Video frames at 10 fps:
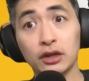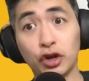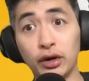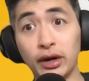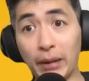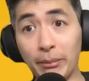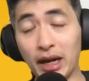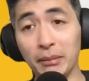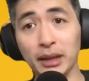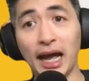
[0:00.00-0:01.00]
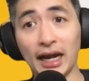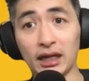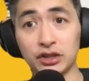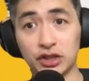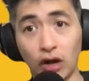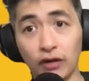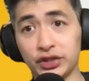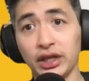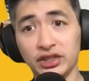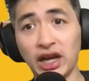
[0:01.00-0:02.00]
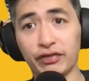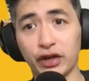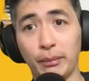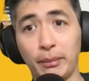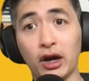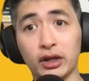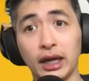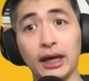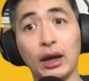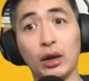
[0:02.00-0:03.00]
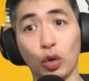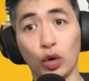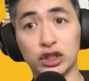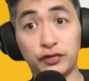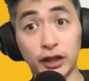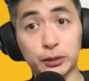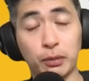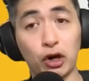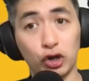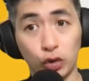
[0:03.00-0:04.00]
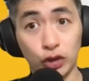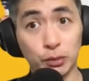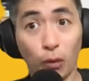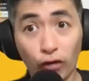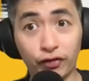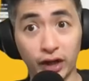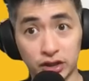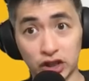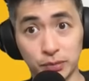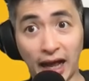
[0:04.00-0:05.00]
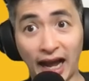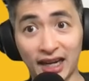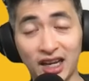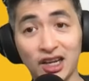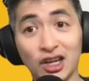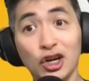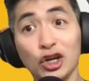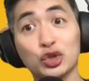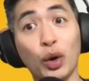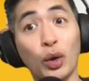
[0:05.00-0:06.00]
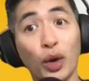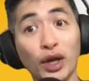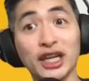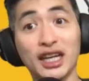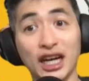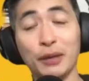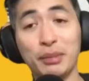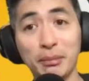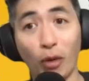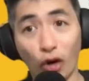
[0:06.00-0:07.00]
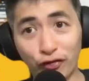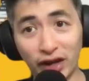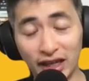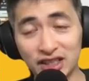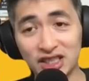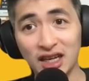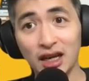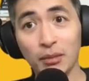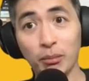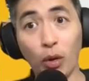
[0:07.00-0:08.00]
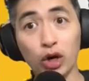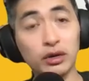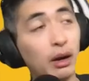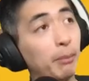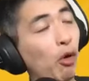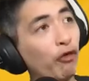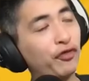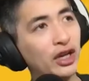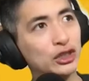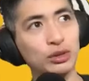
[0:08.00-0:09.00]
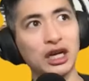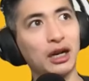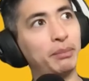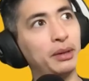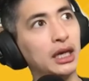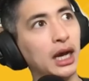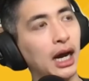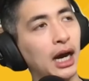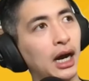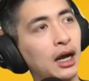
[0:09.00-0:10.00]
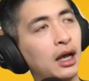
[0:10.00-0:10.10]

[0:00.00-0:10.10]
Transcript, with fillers: turned down Men in Black. Obviously, he's African American, and Laurence Fishburne, who is Morpheus, is black. So it wasn't gonna be Morpheus. Mor- uh, Morpheus was gonna be uh,